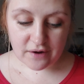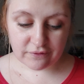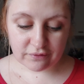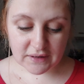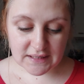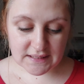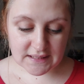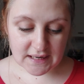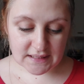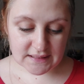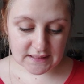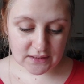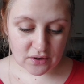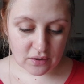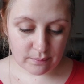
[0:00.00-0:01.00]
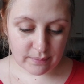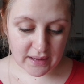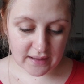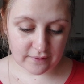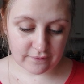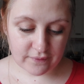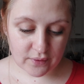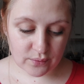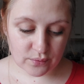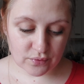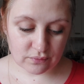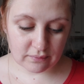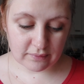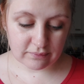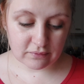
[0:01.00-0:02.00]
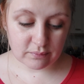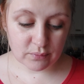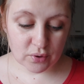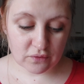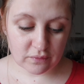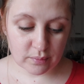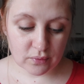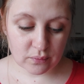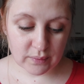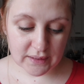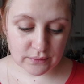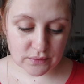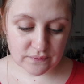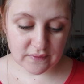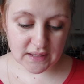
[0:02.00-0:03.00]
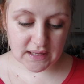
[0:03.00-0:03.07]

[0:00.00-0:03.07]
freestanding compact fold with removable wheels for